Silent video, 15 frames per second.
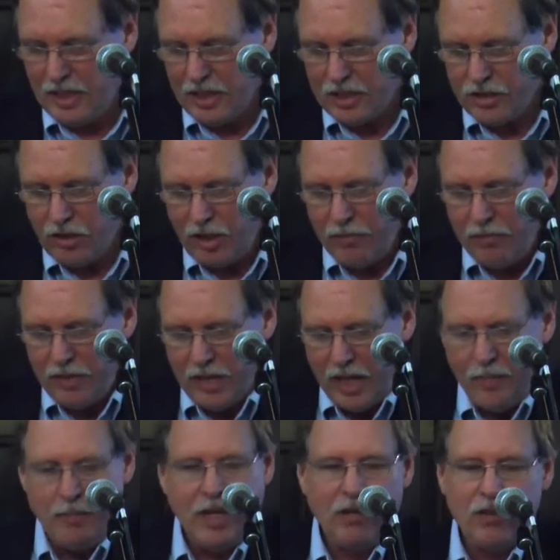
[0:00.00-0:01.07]
So
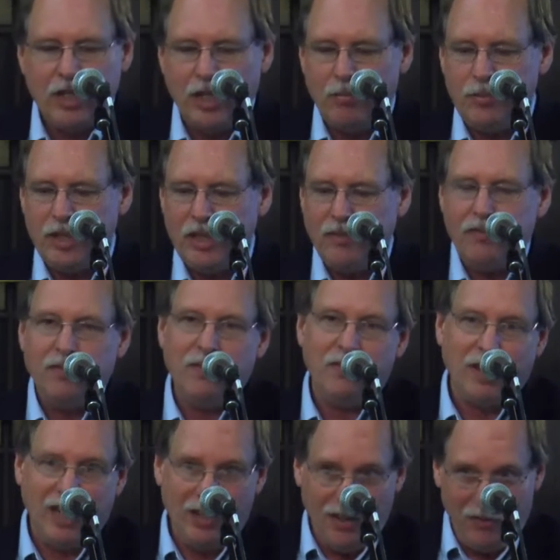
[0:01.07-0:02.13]
I'm, now come to the
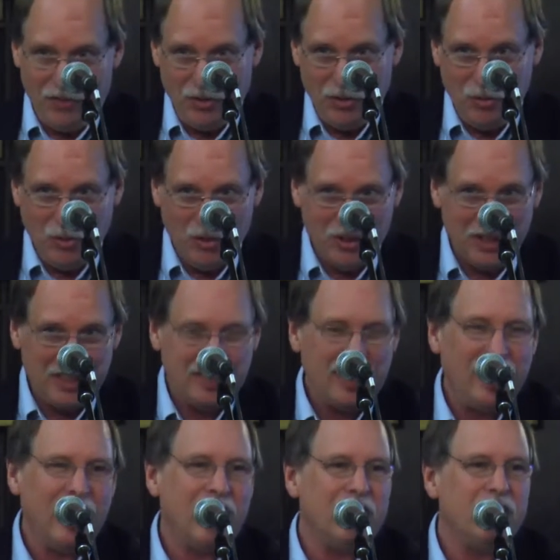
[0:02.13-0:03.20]
final few words.
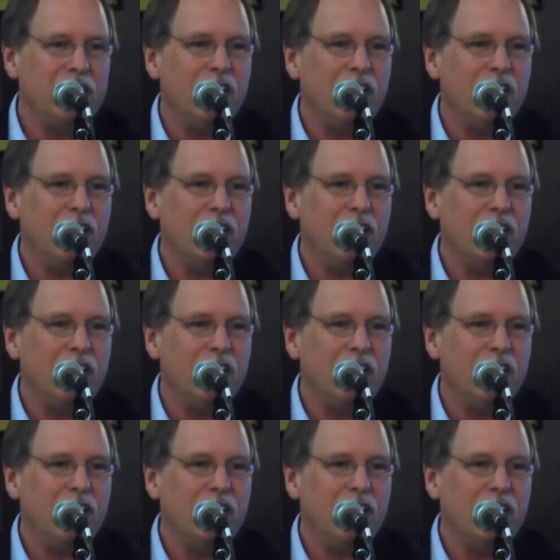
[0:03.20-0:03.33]
And